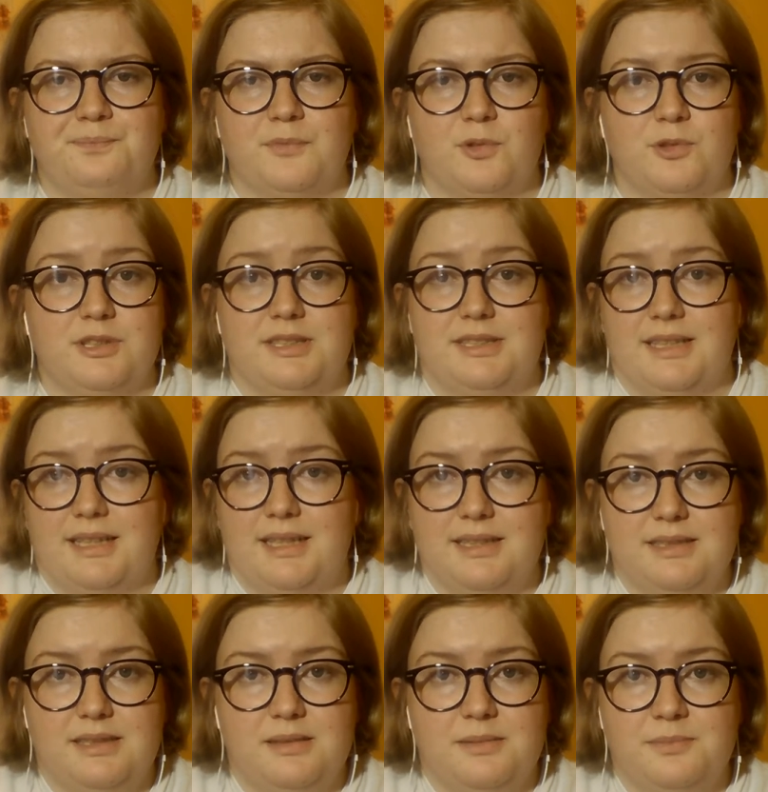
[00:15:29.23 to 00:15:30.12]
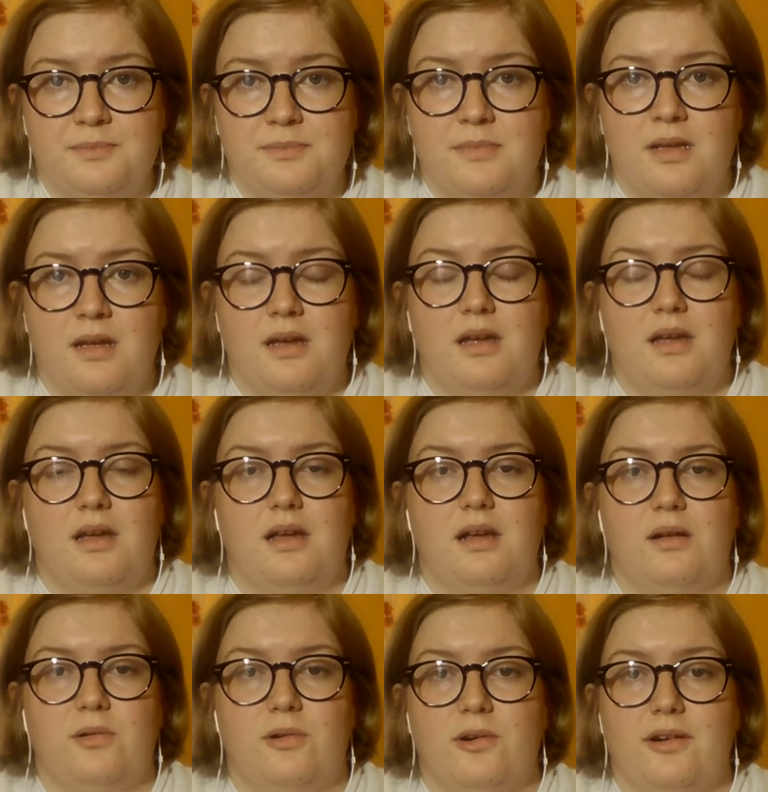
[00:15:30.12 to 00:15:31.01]
Sikhism,
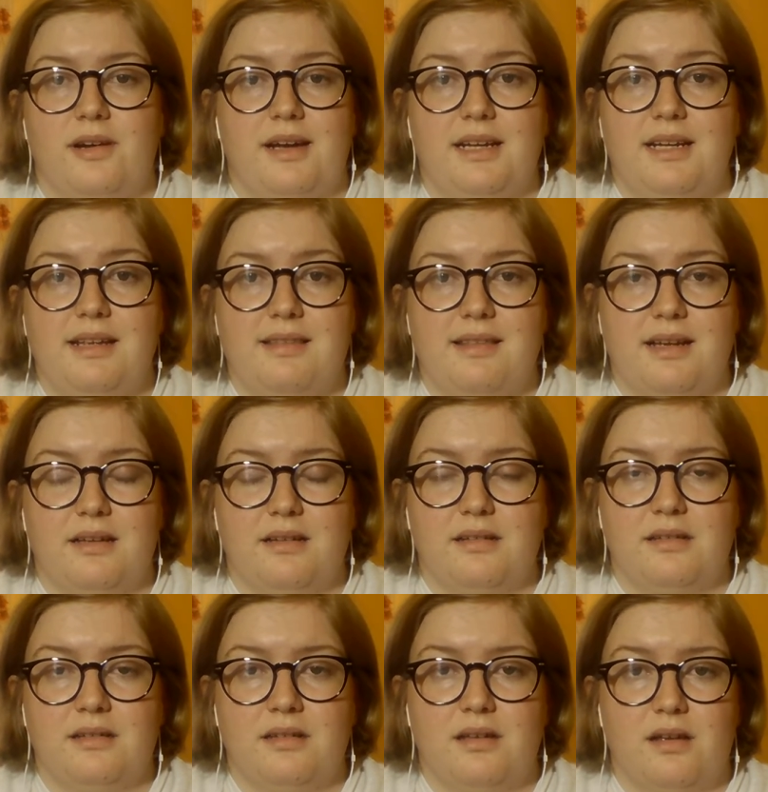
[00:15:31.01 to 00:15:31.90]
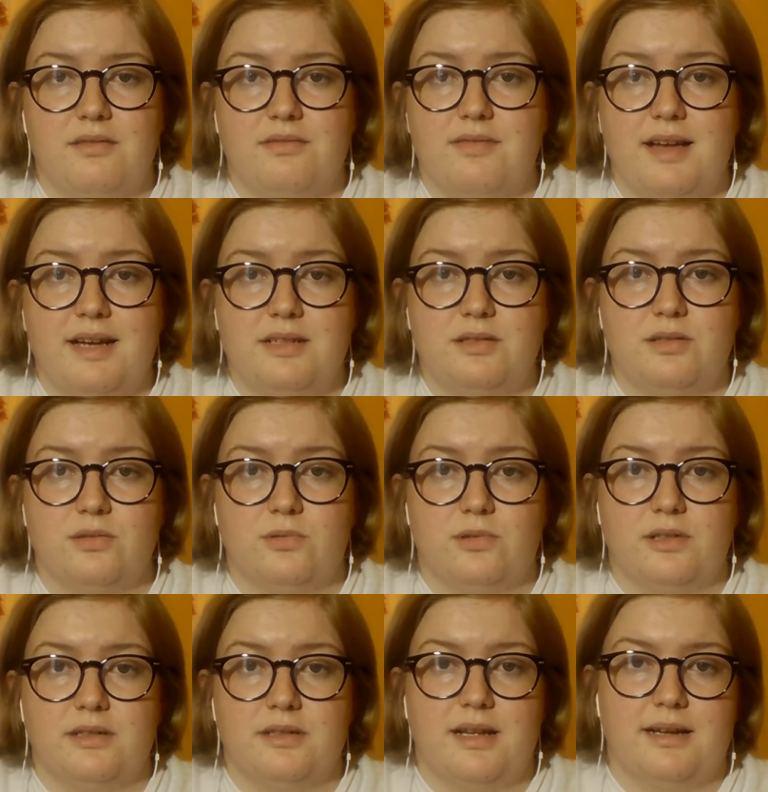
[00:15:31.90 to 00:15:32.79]
or anything of that
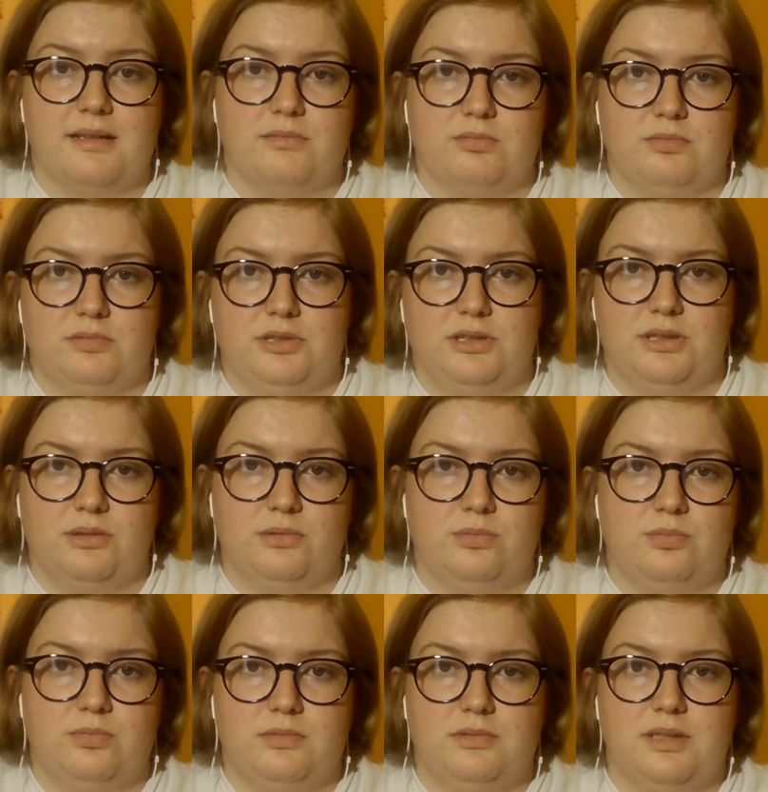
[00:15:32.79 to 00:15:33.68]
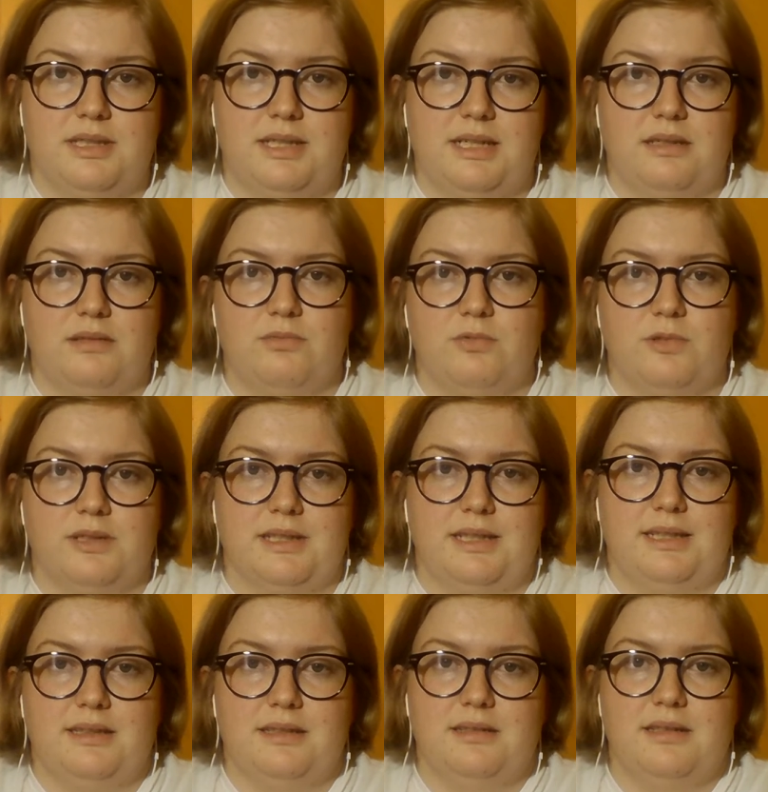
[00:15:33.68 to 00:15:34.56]
sort that didn't
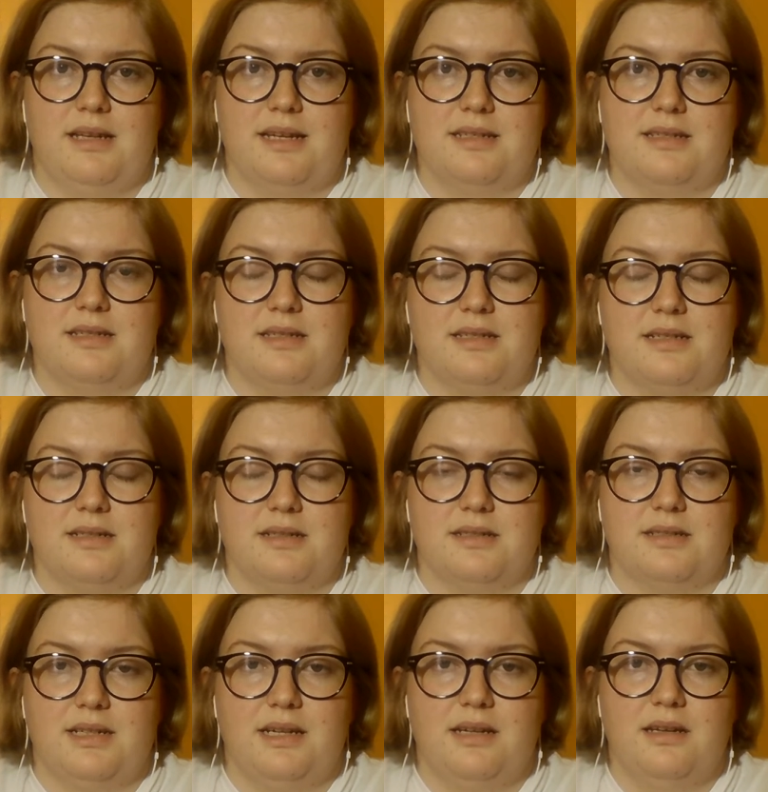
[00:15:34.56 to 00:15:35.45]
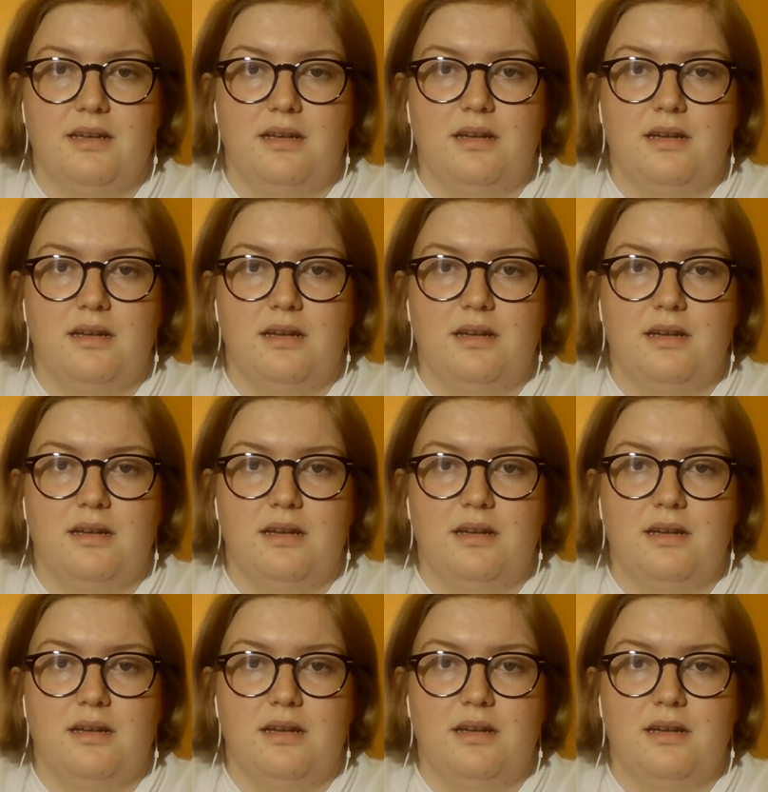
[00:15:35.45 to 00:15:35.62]
really necessarily